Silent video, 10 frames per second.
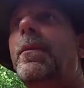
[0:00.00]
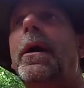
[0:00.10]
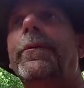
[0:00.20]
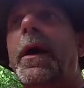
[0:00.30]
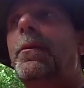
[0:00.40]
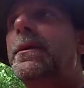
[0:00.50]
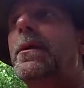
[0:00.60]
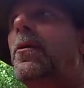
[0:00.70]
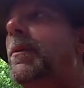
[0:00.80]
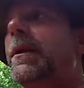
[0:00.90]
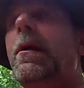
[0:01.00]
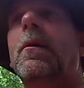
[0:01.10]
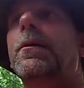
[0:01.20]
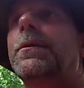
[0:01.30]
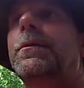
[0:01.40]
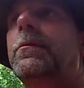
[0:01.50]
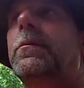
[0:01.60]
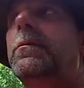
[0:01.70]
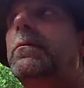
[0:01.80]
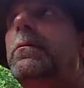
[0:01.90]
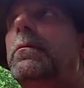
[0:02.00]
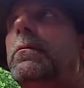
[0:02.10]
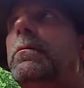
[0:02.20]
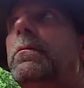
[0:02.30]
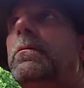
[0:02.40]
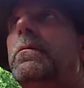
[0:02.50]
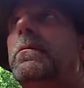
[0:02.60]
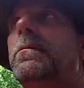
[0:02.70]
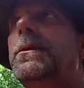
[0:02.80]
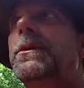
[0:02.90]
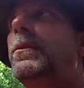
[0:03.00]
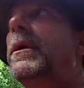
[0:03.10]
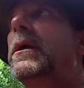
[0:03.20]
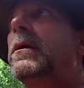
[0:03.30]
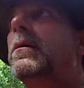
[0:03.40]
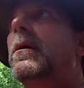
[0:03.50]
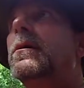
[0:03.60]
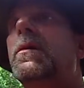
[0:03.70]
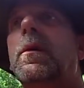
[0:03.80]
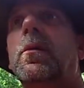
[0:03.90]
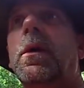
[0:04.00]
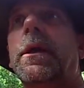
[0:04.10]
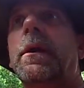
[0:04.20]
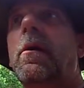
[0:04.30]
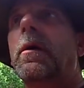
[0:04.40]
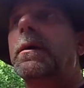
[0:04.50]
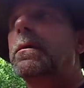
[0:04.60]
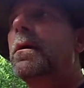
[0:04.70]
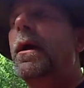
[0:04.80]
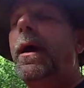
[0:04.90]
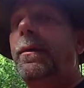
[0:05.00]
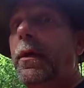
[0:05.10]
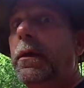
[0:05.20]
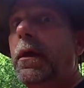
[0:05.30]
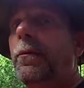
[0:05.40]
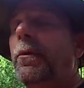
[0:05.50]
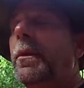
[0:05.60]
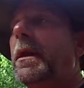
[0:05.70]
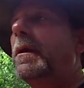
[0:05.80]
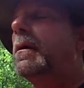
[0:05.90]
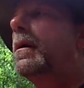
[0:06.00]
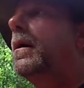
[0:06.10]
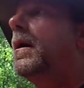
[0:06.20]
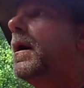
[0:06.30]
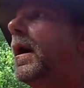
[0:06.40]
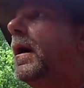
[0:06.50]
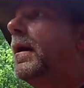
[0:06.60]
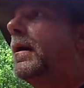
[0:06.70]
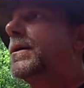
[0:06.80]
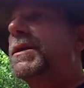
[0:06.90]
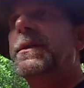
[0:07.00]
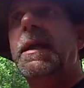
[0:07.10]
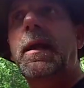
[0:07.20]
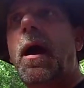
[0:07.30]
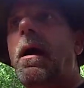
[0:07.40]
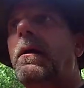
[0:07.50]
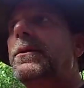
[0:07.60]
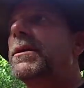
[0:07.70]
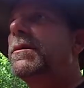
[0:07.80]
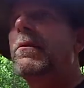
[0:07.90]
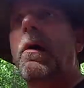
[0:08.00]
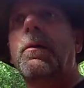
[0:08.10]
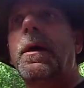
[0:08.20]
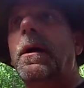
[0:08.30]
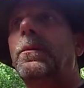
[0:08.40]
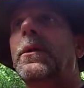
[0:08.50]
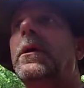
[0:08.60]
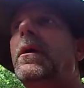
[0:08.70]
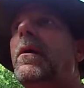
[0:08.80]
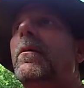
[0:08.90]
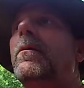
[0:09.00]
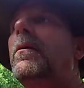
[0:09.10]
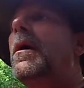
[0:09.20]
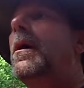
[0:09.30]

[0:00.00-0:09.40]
My family's old. My daughter's, she'll be 21 in August. I had to think there for a minute. She's in college. She's growed up, you know.